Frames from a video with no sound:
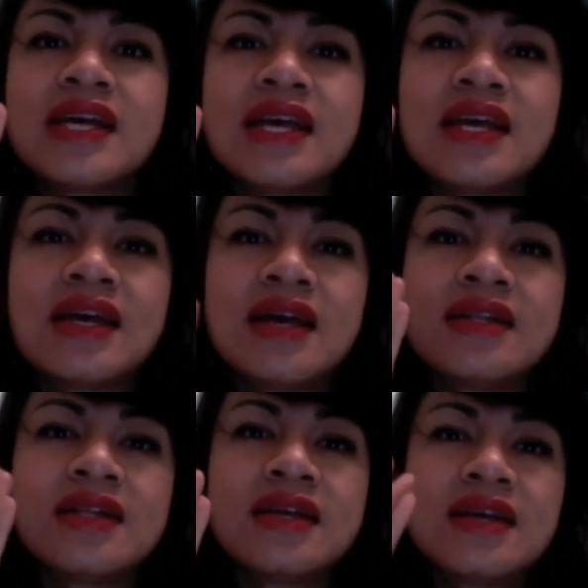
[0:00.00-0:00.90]

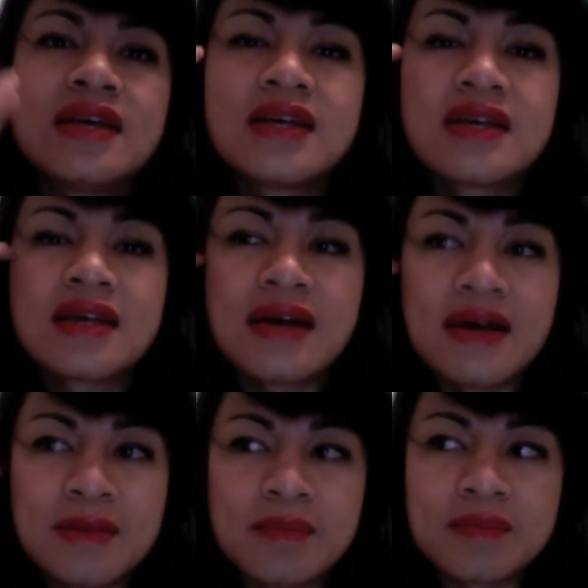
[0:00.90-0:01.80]
And
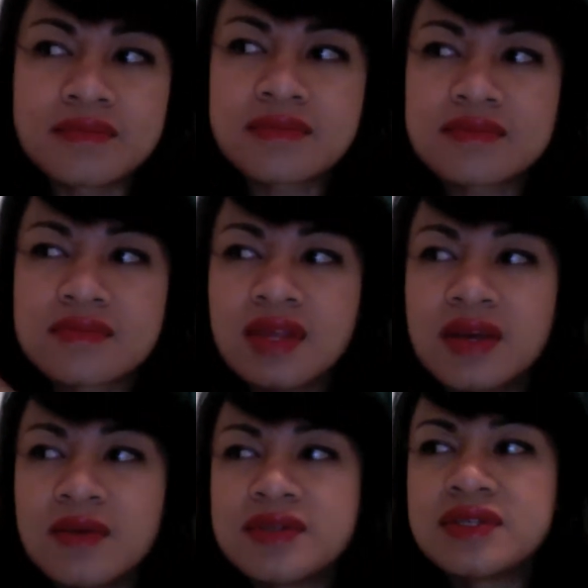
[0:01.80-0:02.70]
um, it
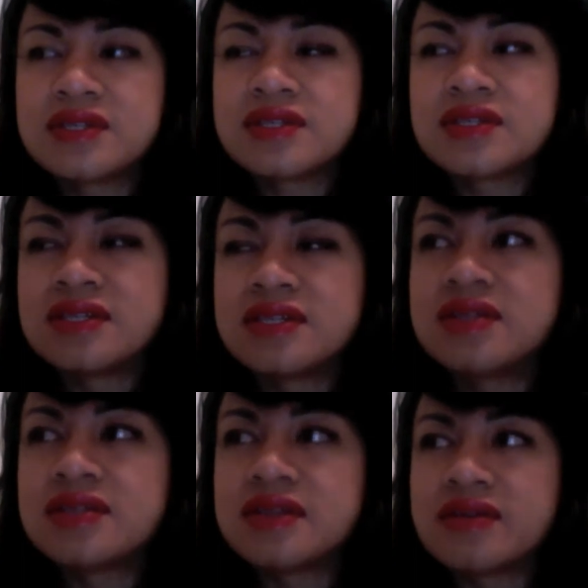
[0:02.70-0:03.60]
wasn't just
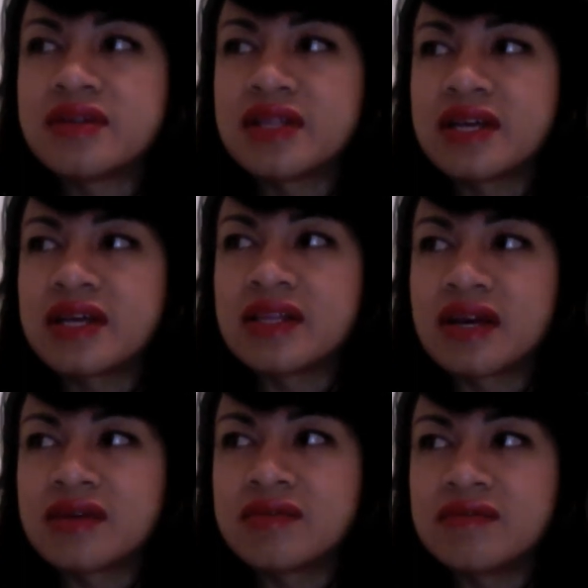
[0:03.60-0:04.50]
necessarily like
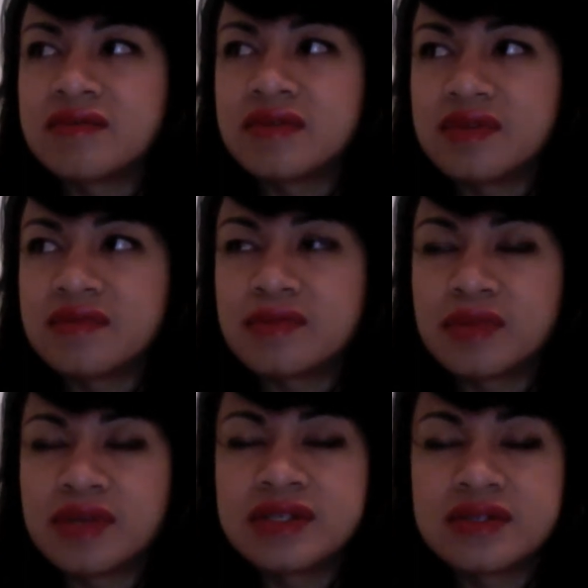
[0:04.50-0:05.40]
lack of
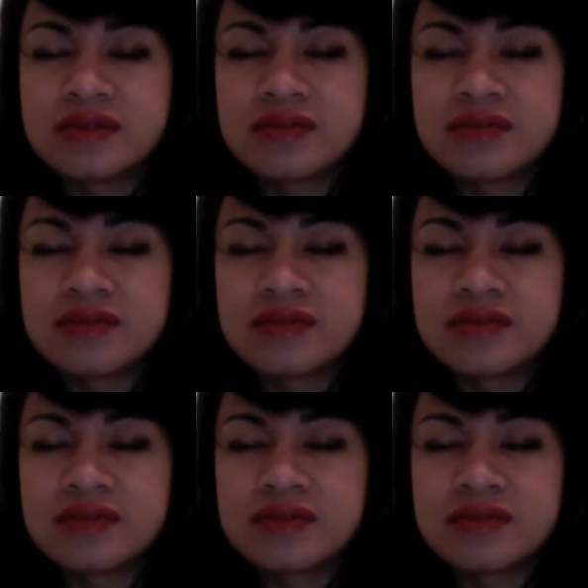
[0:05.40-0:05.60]
information